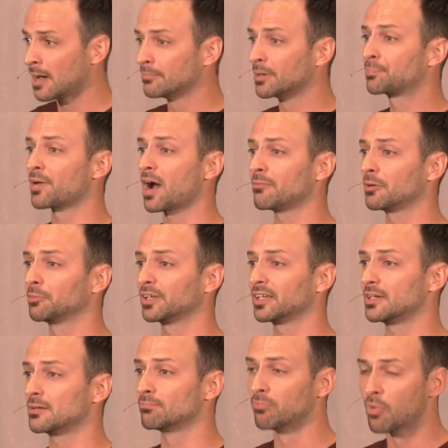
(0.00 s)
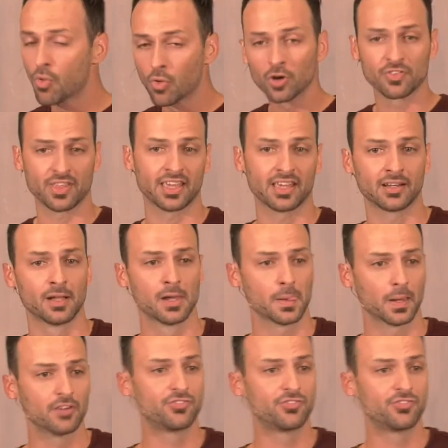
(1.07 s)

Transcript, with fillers: but probably more than a